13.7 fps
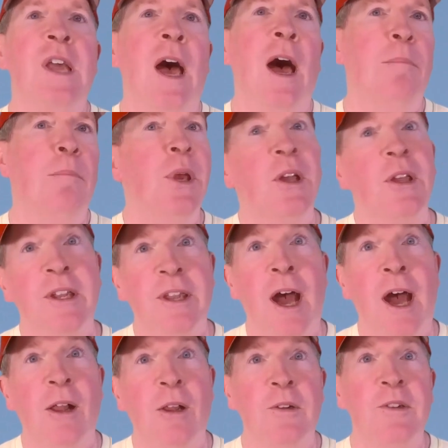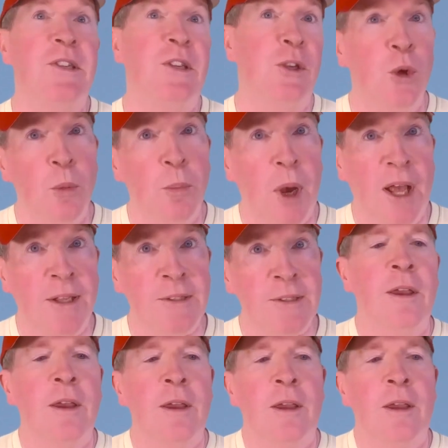$1 million in coupons.